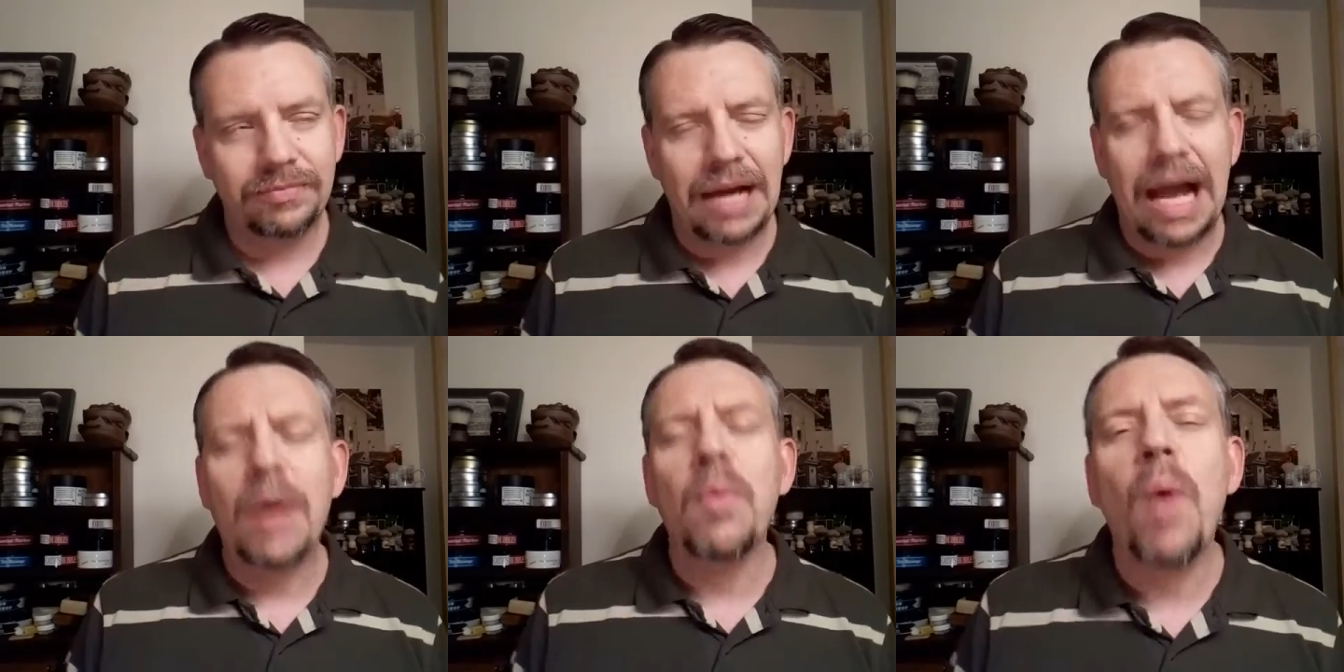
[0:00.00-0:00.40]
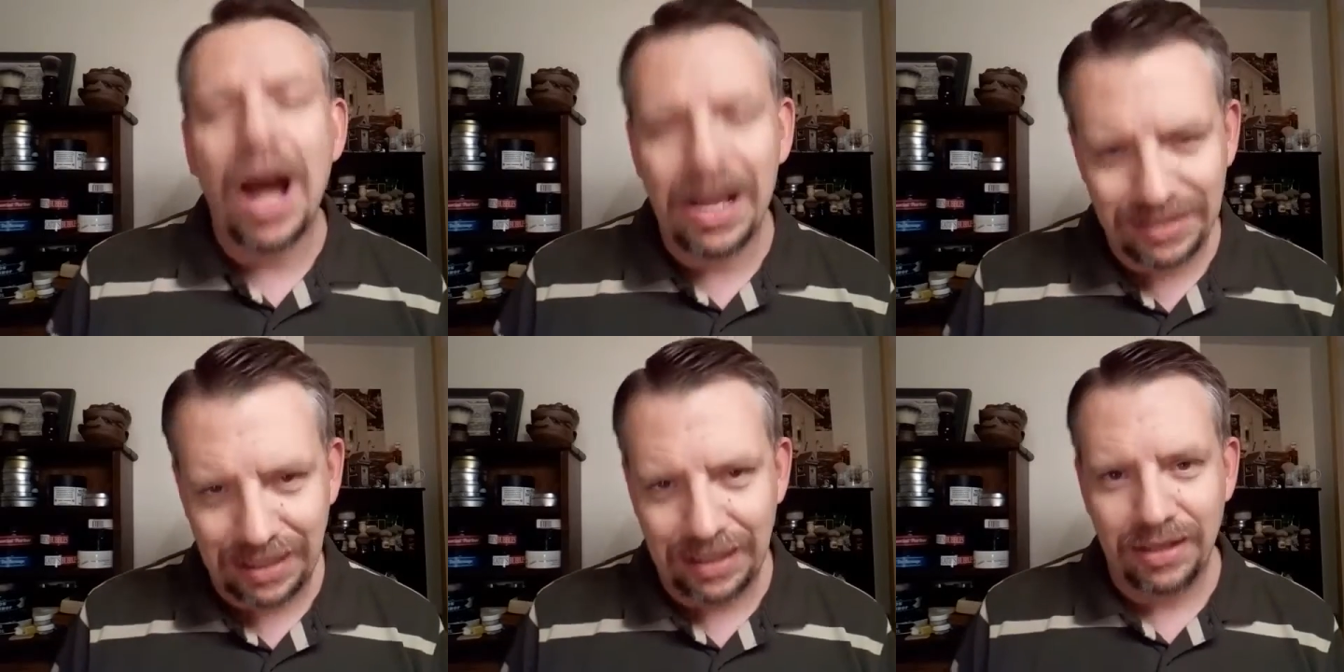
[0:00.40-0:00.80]

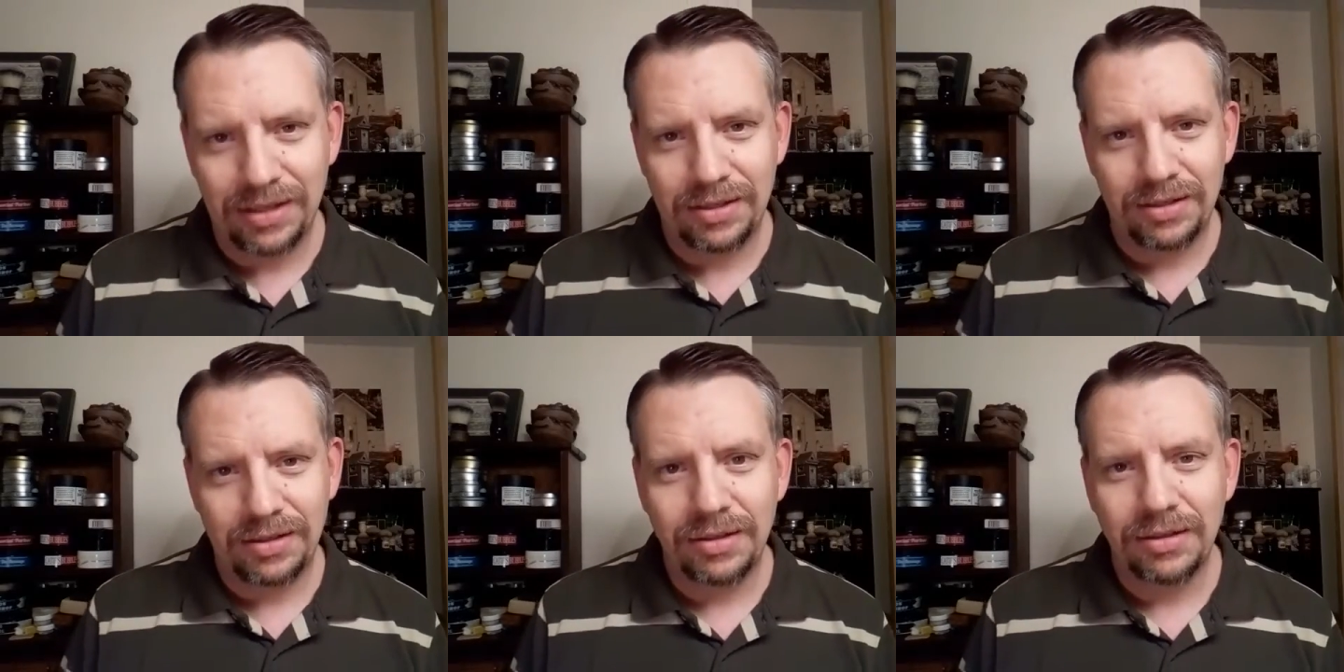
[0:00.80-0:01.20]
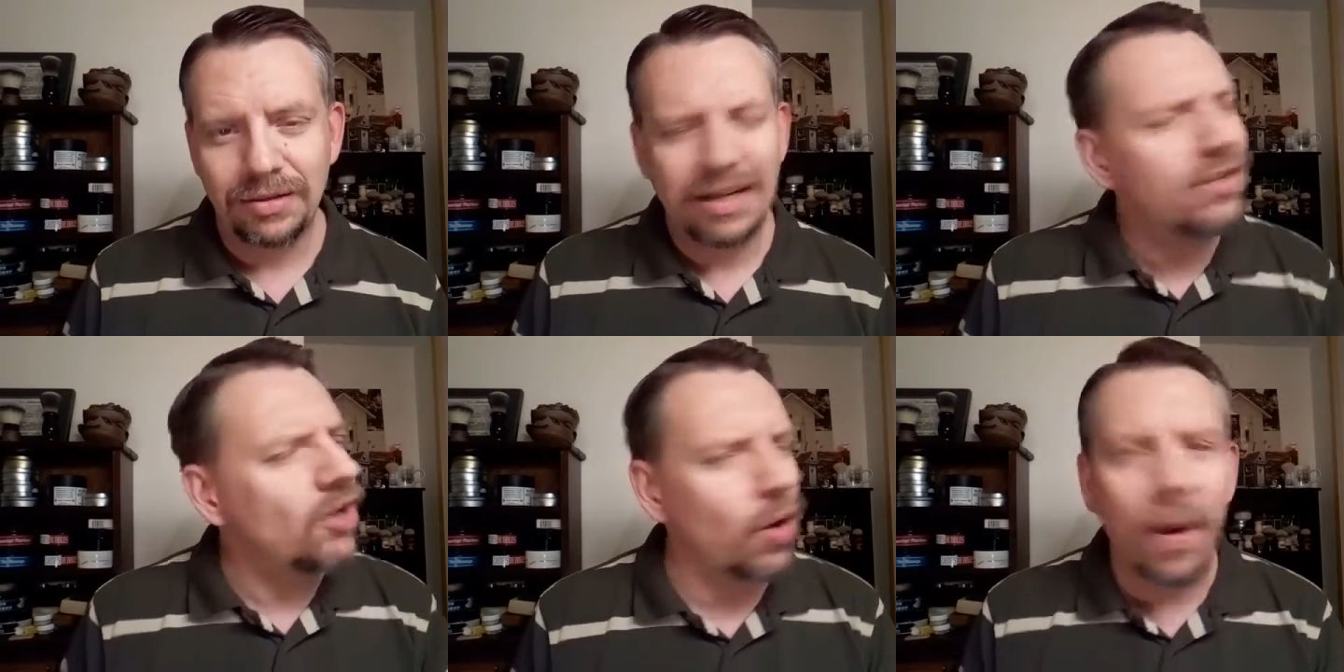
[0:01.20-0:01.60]

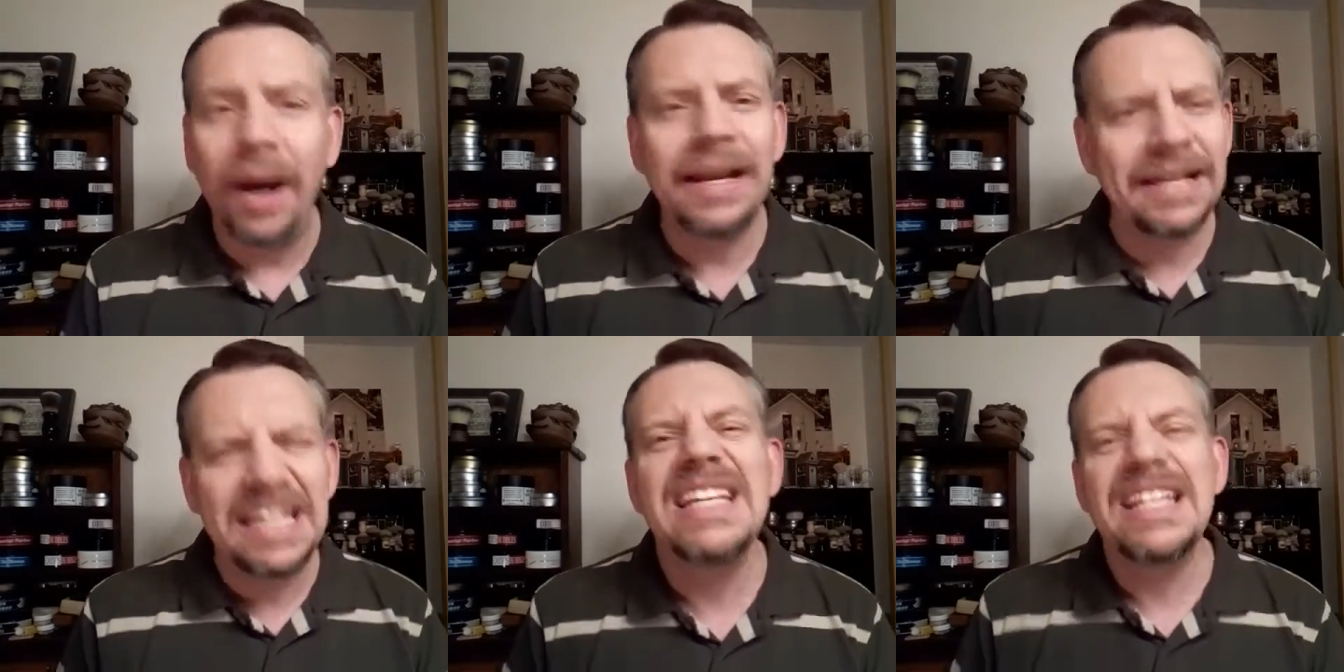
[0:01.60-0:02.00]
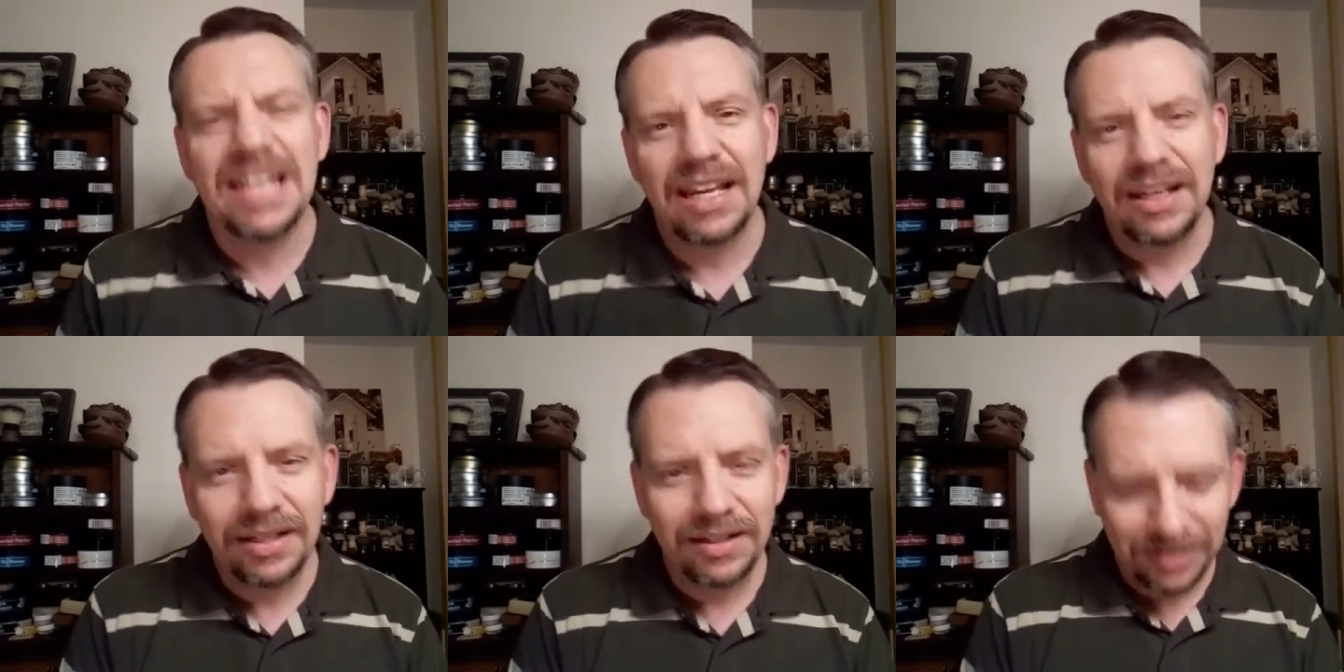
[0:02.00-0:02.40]
I
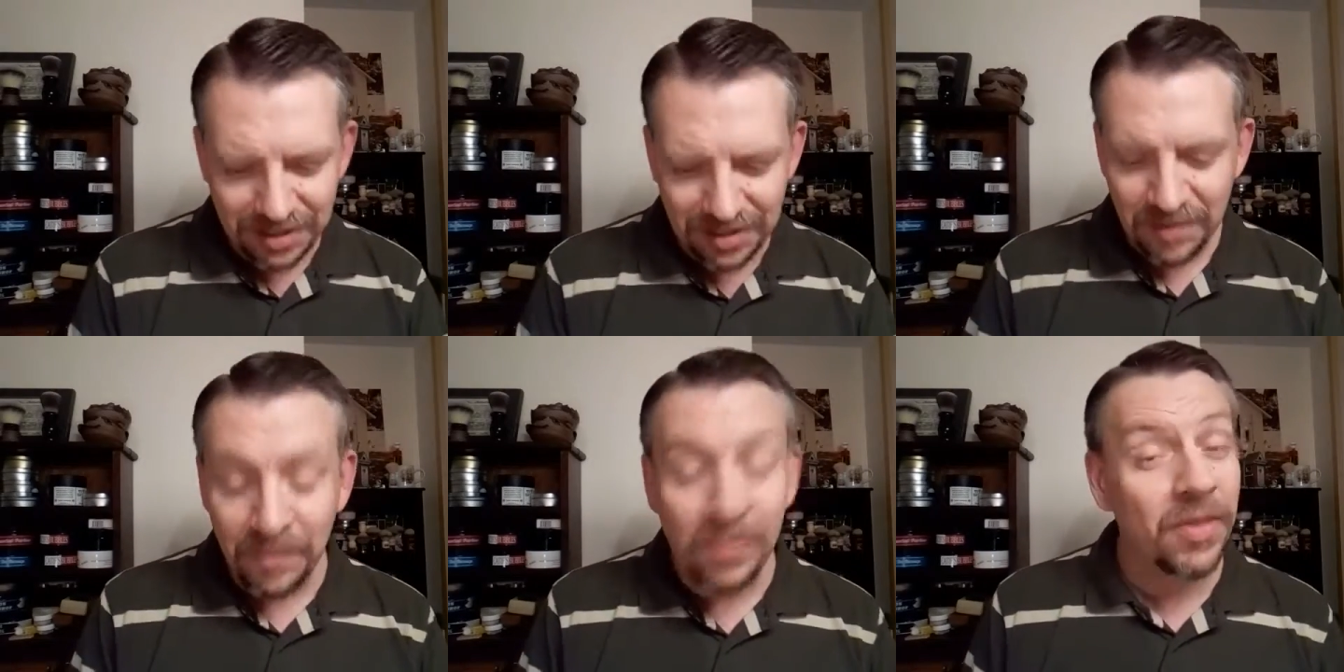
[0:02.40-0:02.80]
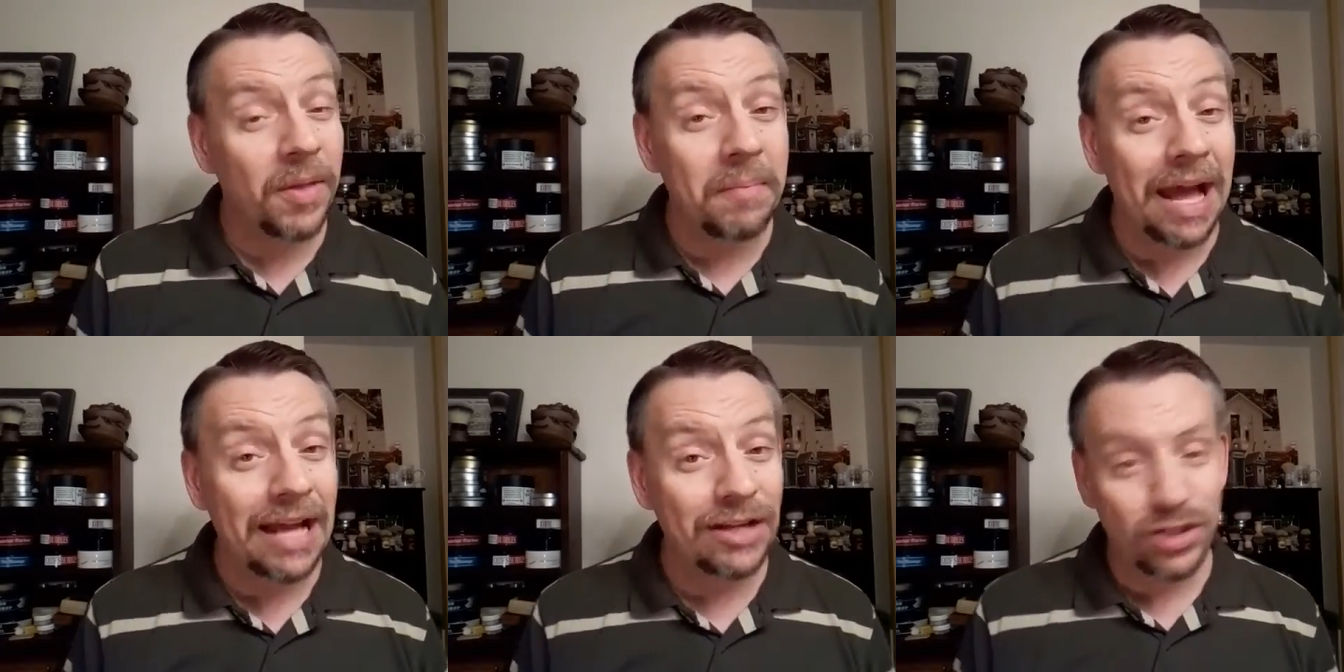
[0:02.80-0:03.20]
needed the
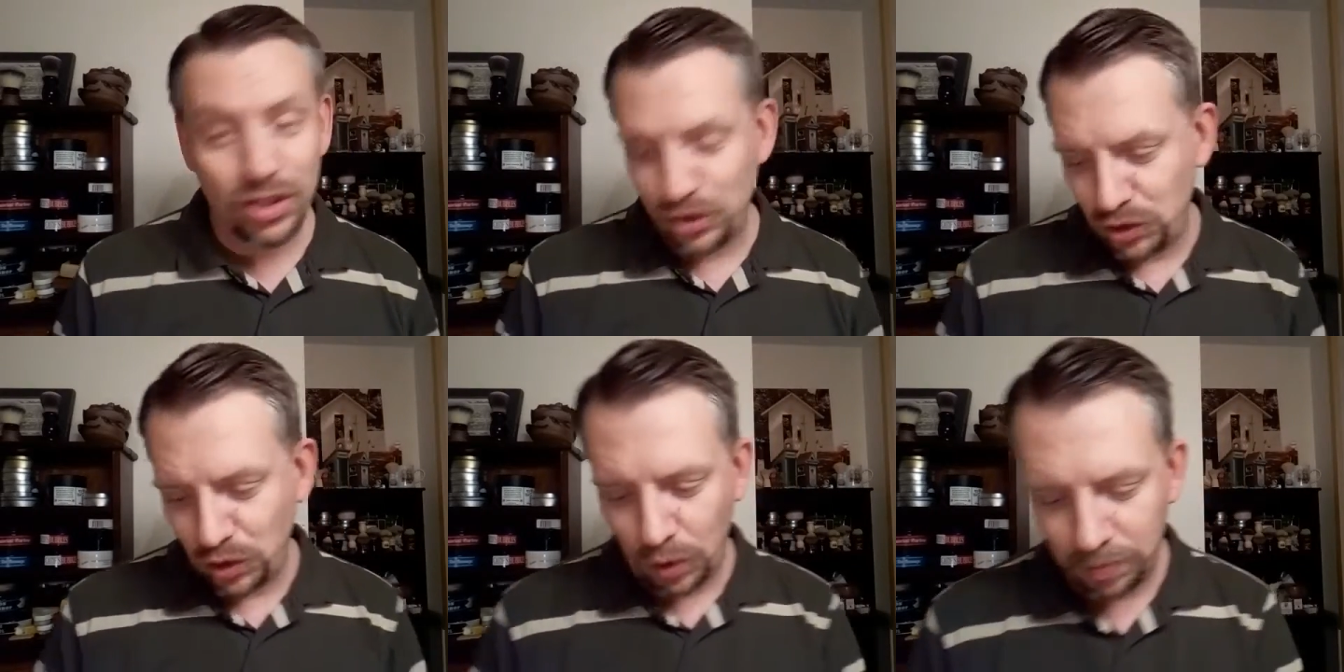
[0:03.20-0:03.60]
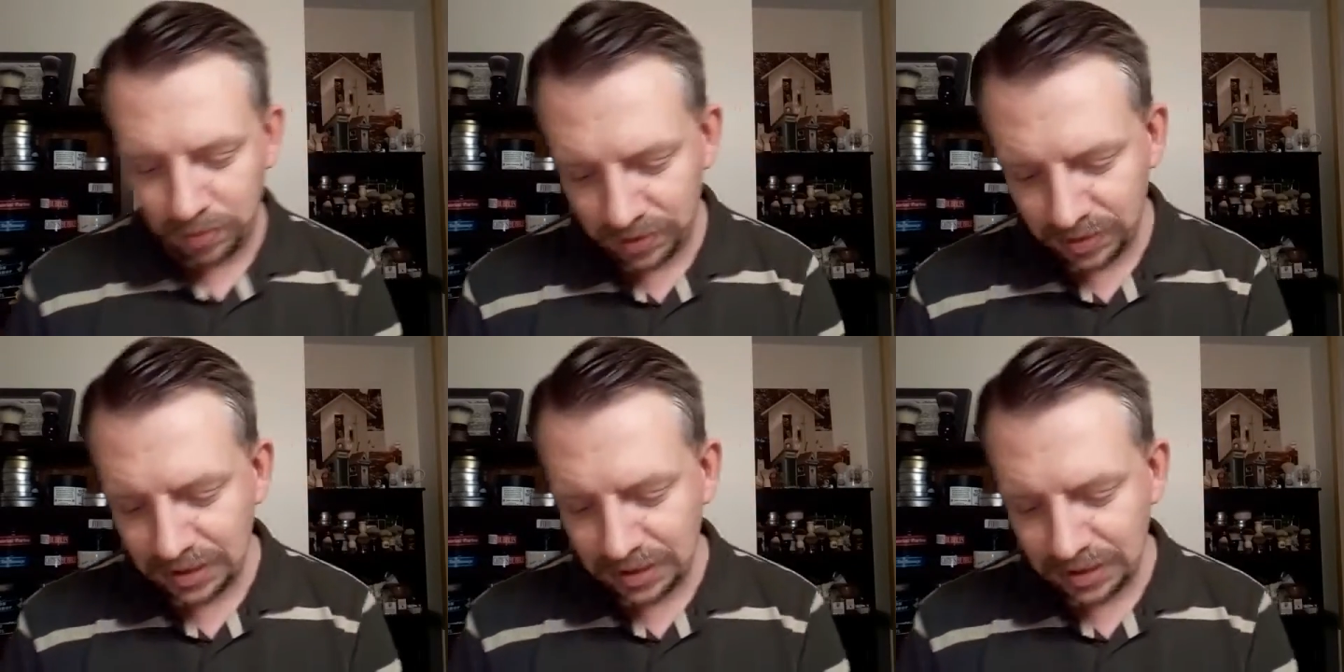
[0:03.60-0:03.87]
matching soap.